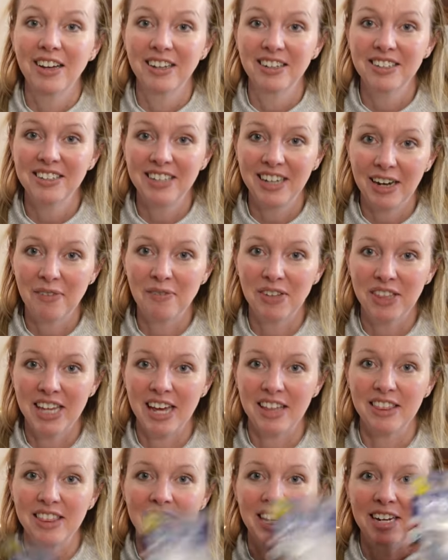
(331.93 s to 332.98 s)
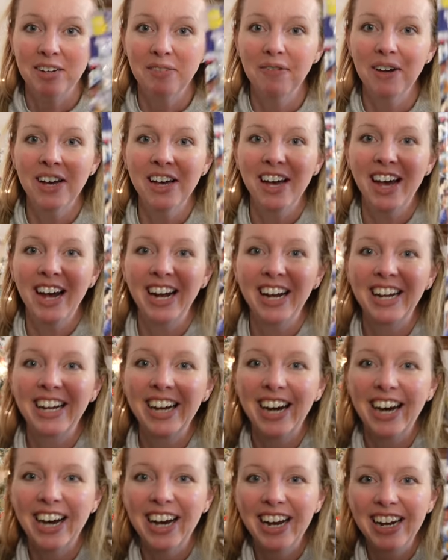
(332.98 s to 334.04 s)
Sticking with that theme, I
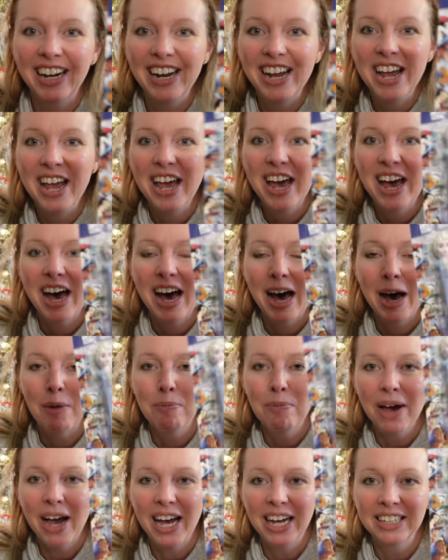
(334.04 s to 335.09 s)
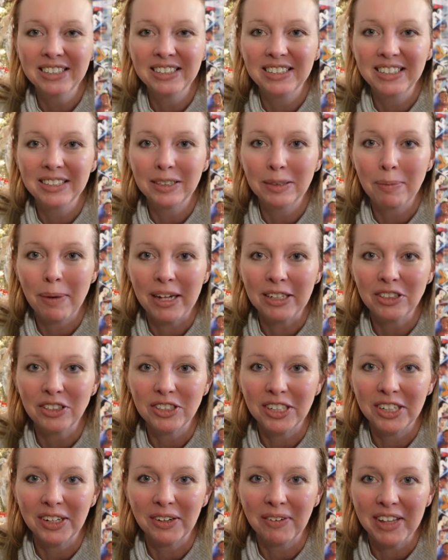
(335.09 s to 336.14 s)
got a Pez
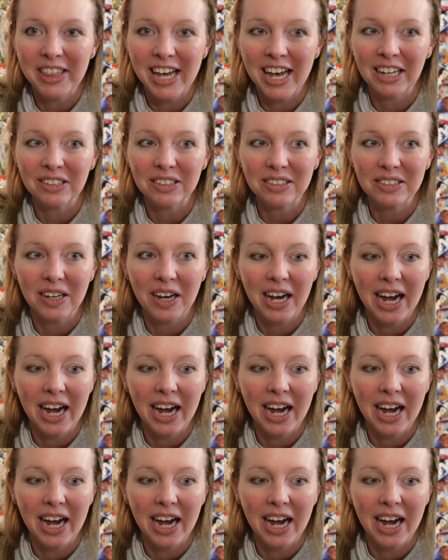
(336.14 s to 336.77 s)
dispenser with Elsa.